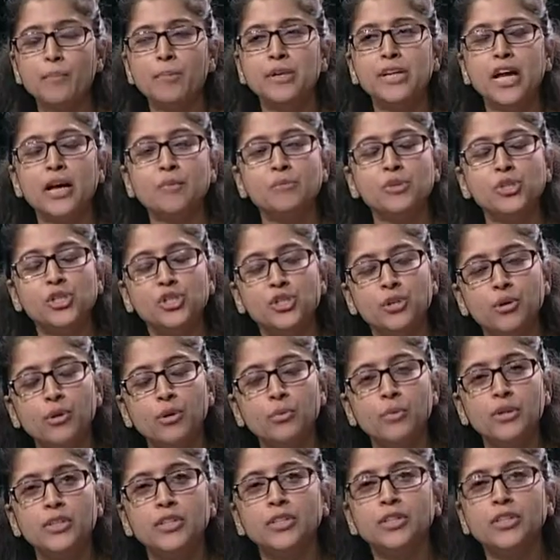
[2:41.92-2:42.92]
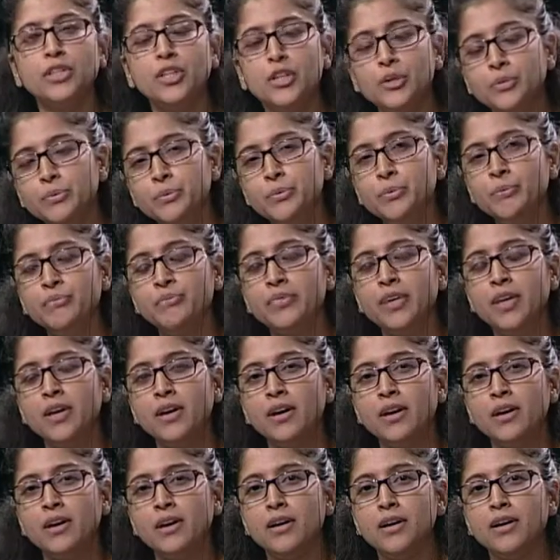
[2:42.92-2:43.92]
But I'm sure with the new
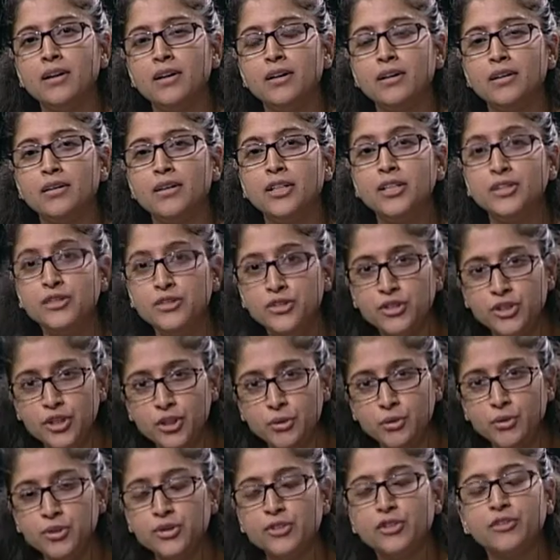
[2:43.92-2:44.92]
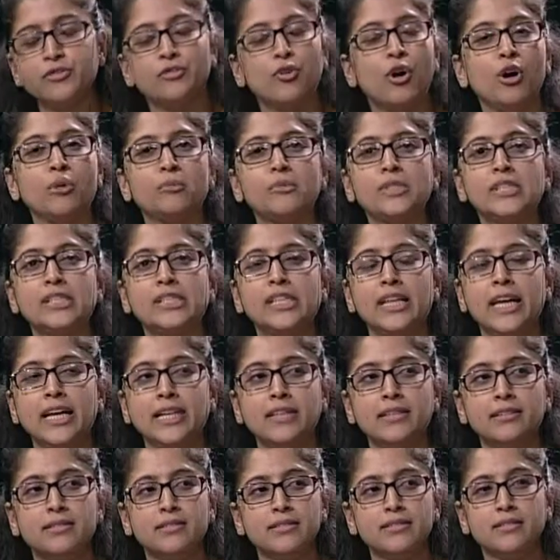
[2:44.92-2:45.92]
introduced reforms
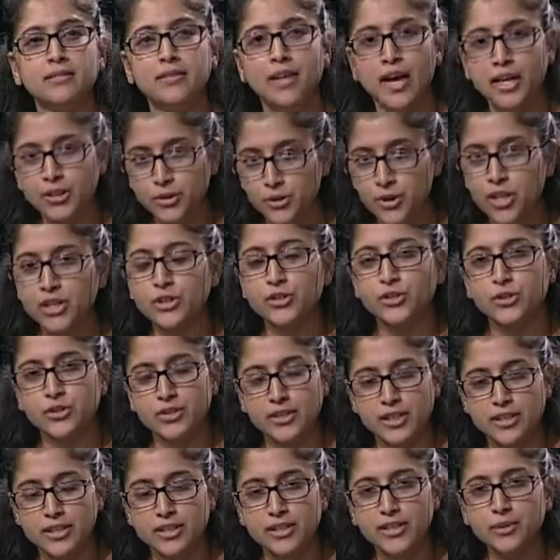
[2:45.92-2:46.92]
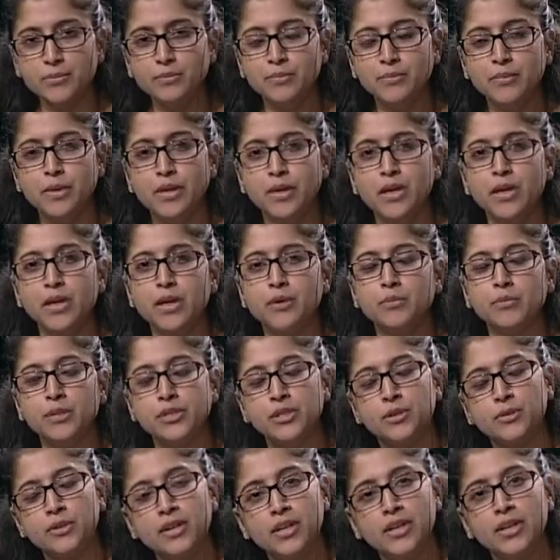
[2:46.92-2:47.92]
in education system,
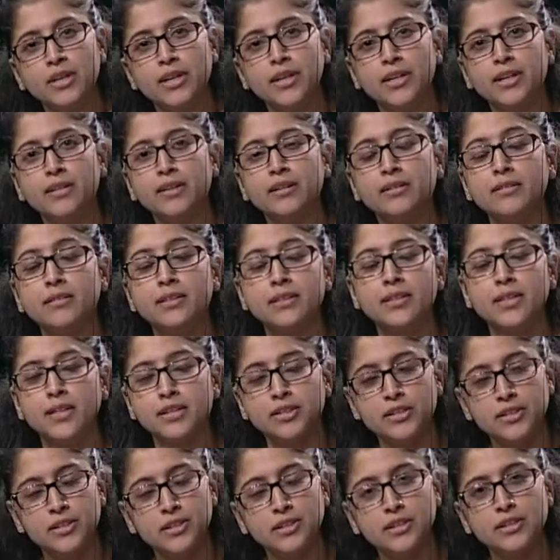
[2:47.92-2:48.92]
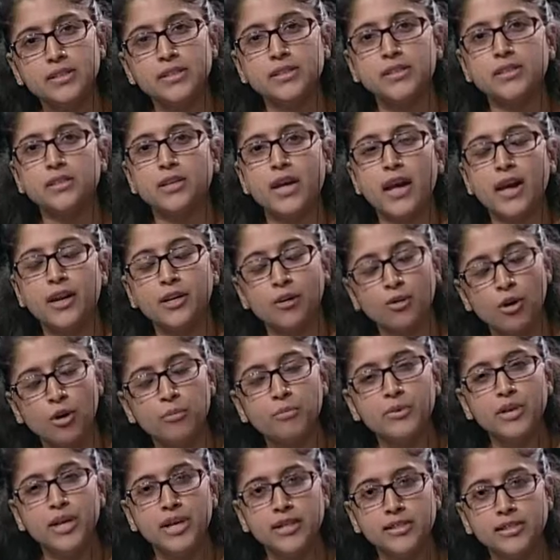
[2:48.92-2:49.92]
particularly the continuous and
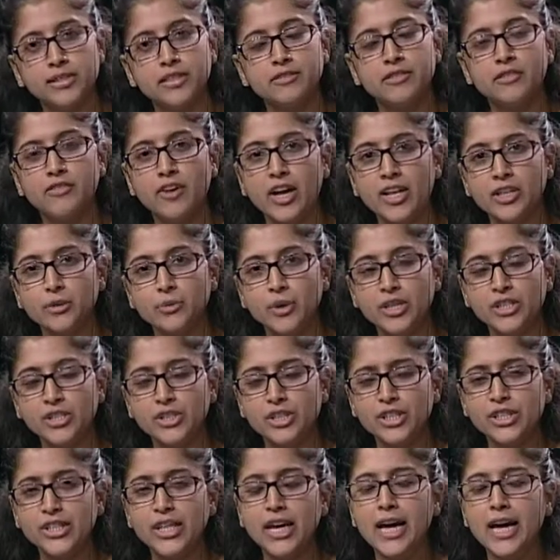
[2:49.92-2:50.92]
comprehensive evaluation,